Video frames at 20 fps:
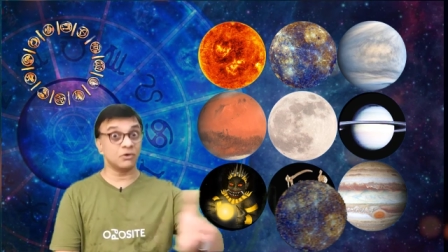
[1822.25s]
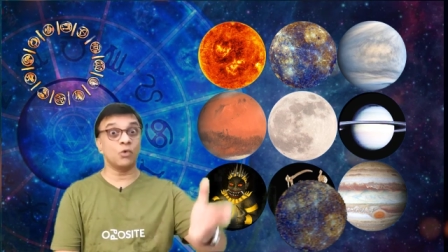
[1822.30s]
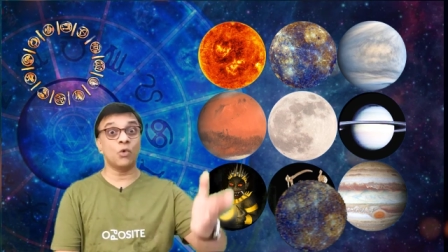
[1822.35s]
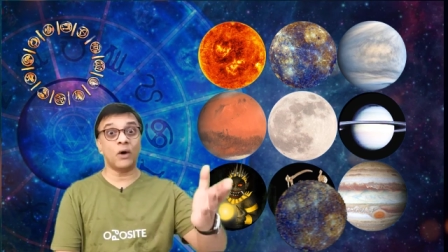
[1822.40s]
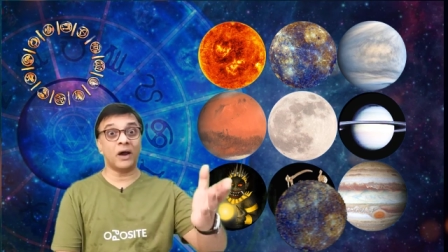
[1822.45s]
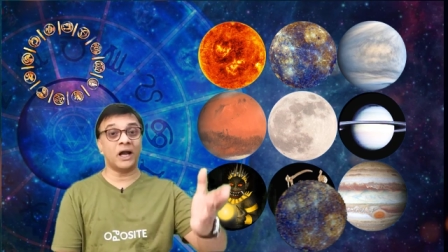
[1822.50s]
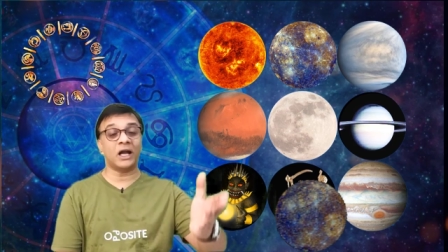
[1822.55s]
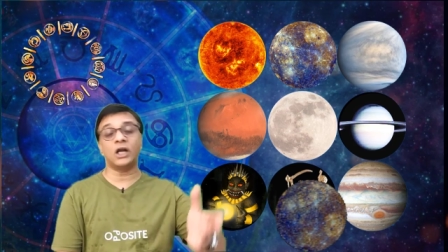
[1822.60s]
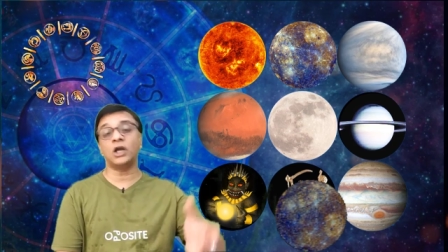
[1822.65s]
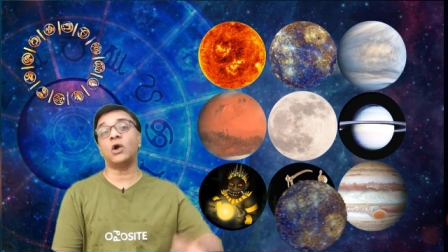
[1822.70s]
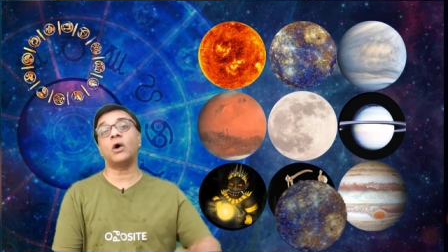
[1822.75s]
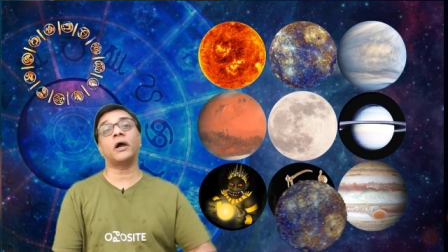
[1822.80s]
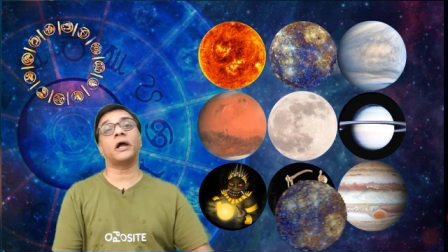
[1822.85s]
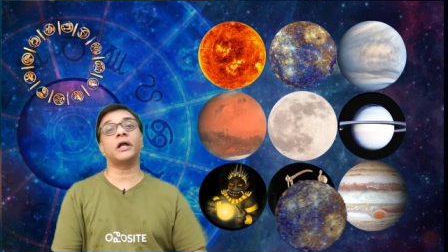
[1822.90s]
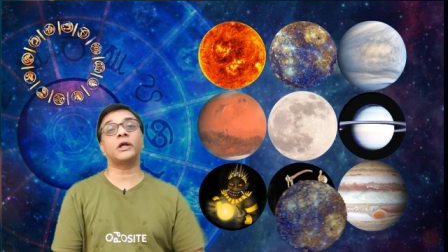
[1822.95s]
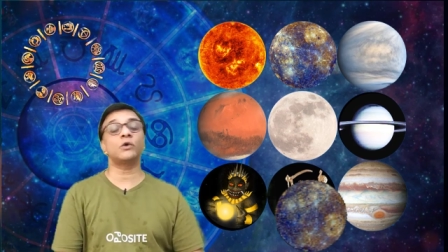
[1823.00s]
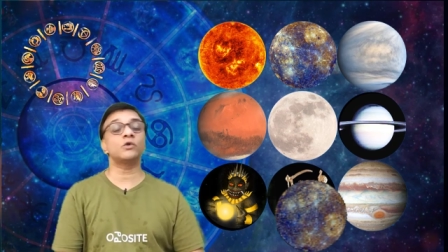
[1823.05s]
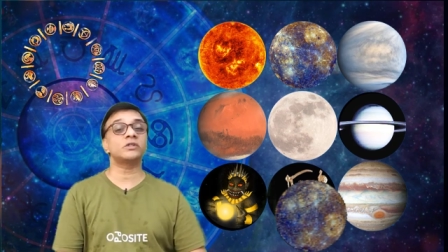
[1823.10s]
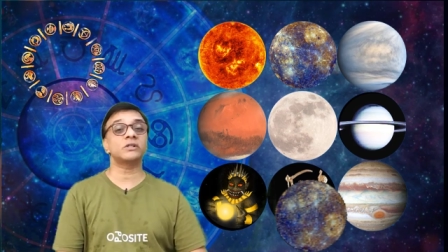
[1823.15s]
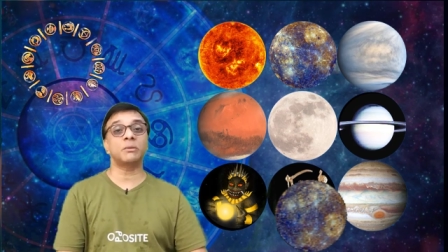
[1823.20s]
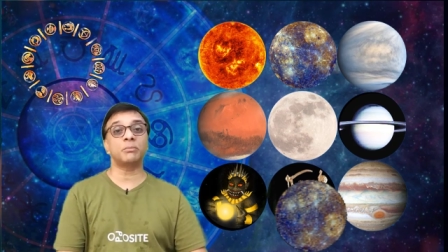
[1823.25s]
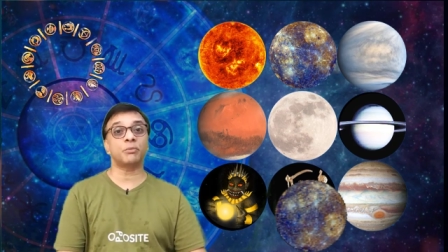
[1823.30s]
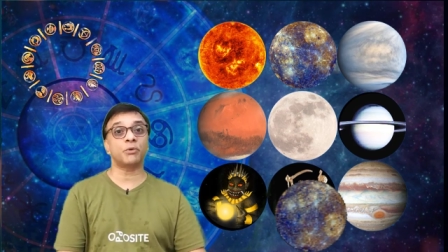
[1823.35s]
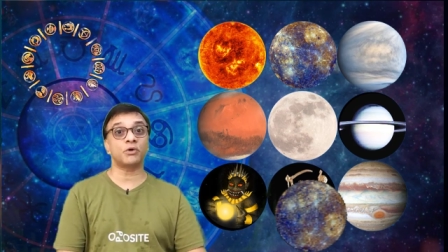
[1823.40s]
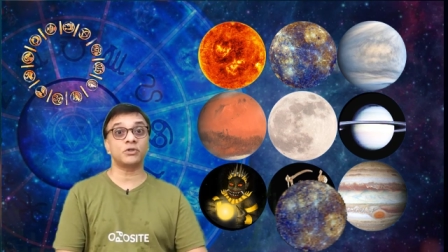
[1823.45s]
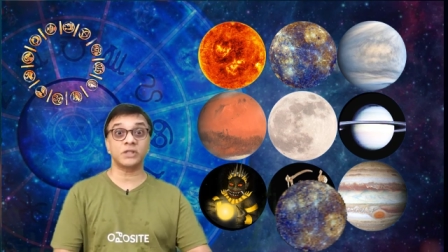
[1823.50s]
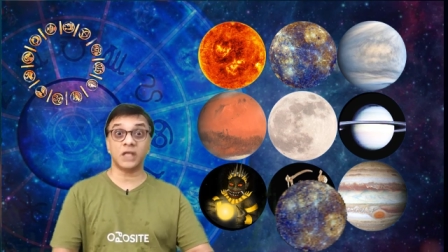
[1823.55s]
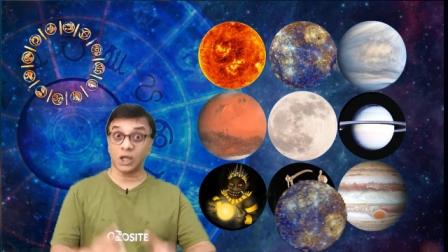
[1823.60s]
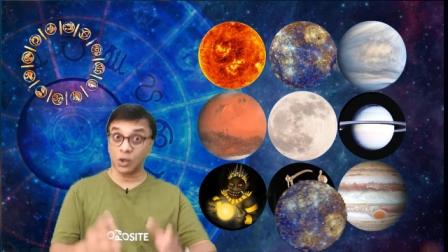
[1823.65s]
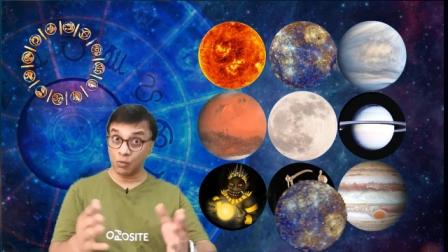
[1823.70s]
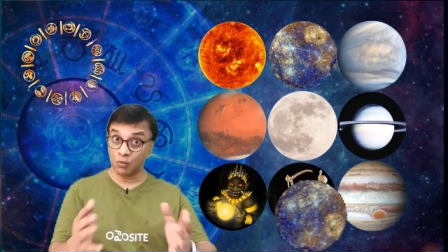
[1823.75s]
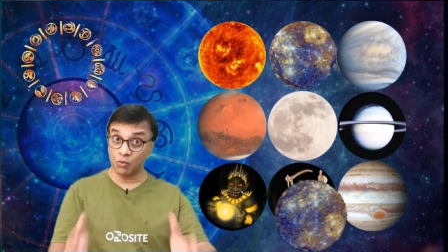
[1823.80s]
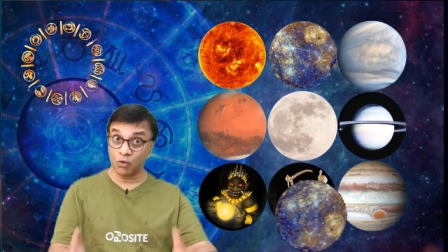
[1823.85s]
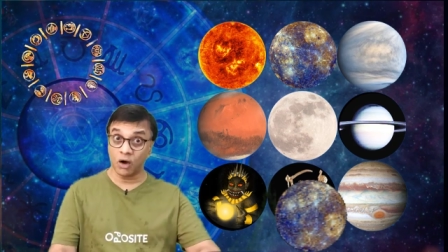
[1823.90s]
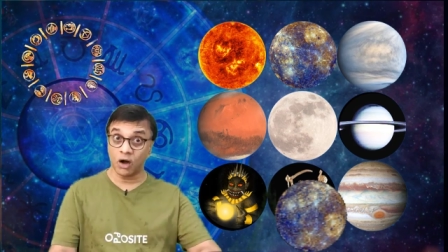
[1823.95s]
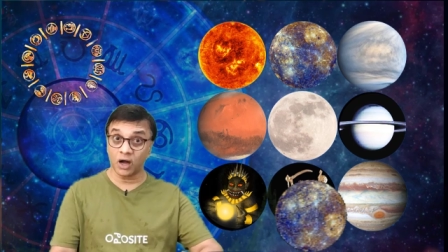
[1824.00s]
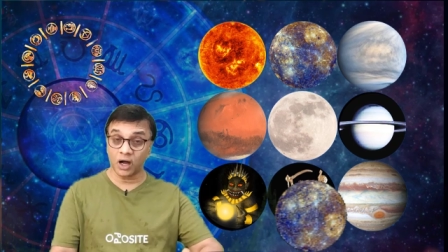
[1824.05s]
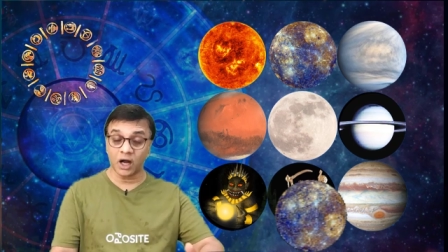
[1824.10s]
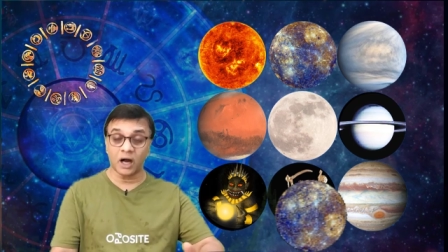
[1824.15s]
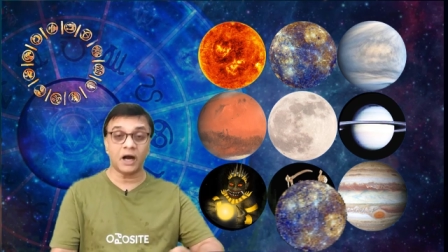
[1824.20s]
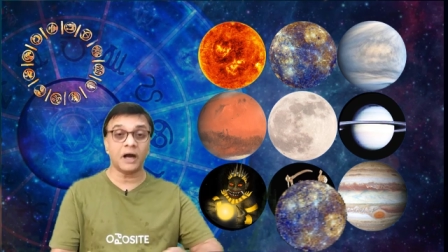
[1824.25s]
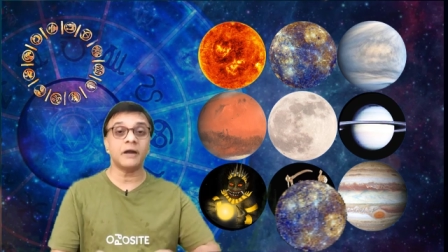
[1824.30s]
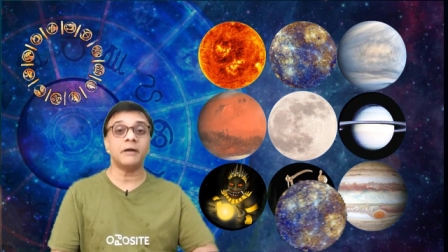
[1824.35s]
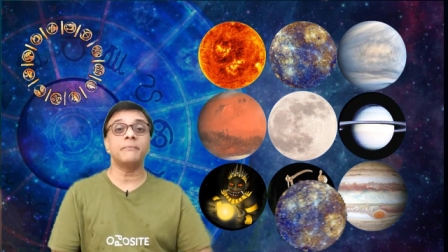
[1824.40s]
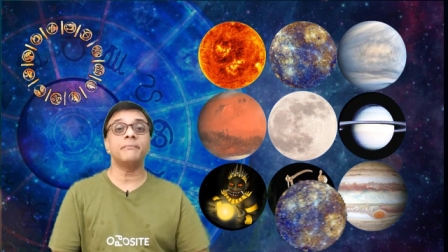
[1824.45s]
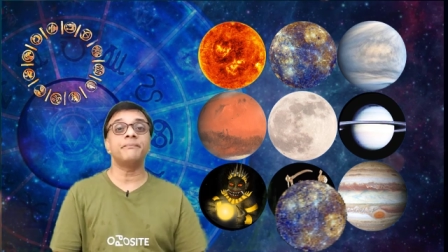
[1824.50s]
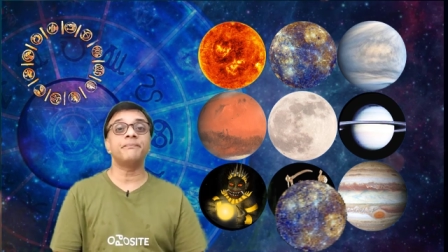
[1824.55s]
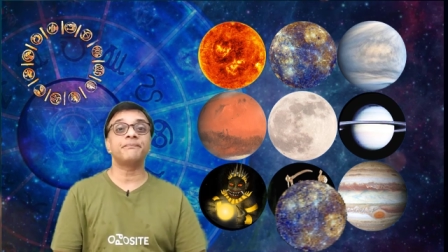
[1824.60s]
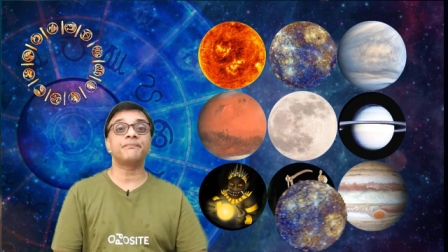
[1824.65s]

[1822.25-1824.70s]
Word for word: go headlong into some project, work hard